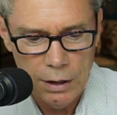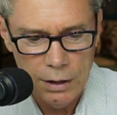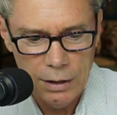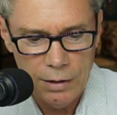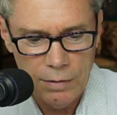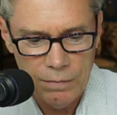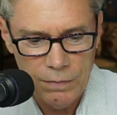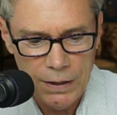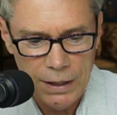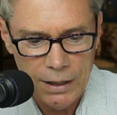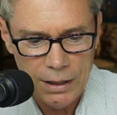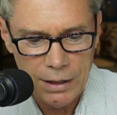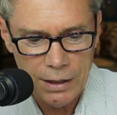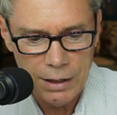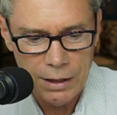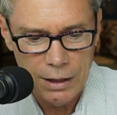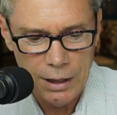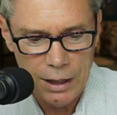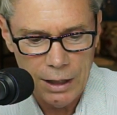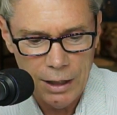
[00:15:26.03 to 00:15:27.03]
and the fake
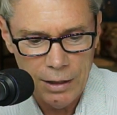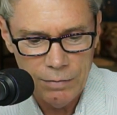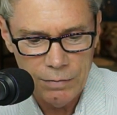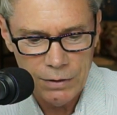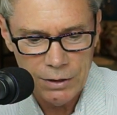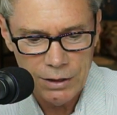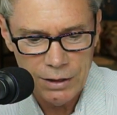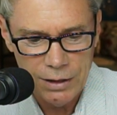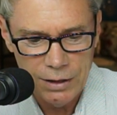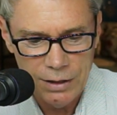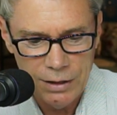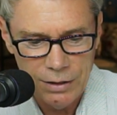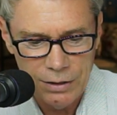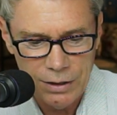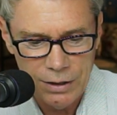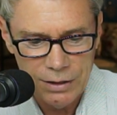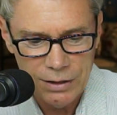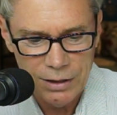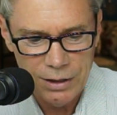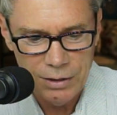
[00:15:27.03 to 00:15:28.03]
Clive is in
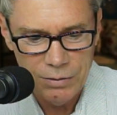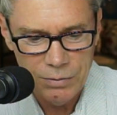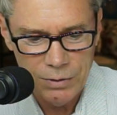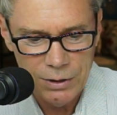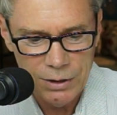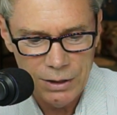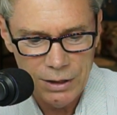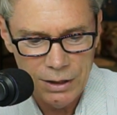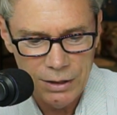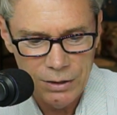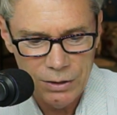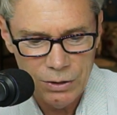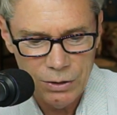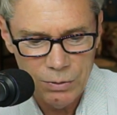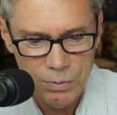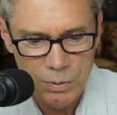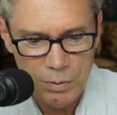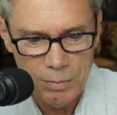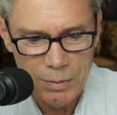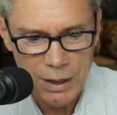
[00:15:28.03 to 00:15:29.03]
here. Has anyone seen
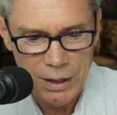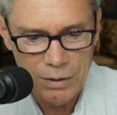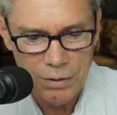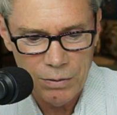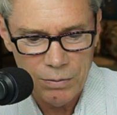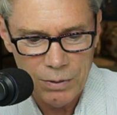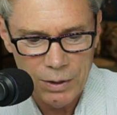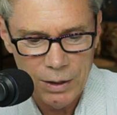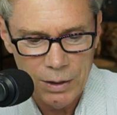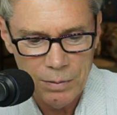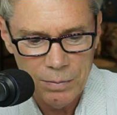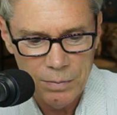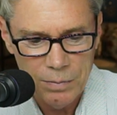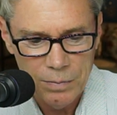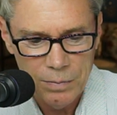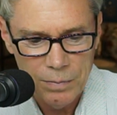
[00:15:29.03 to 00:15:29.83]
Superman 3?